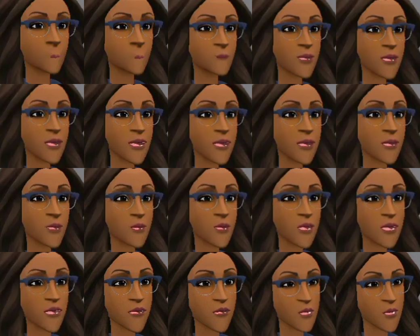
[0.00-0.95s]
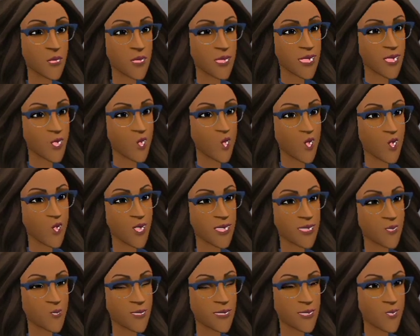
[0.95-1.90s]
This kind of attitude
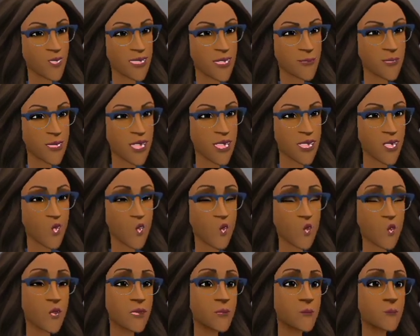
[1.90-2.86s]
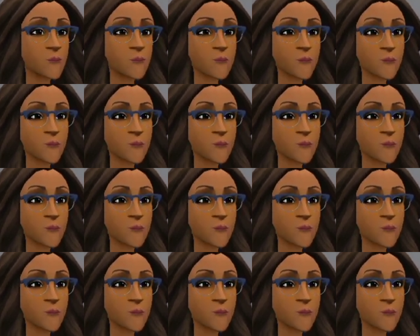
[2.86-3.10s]
won't hold up in court.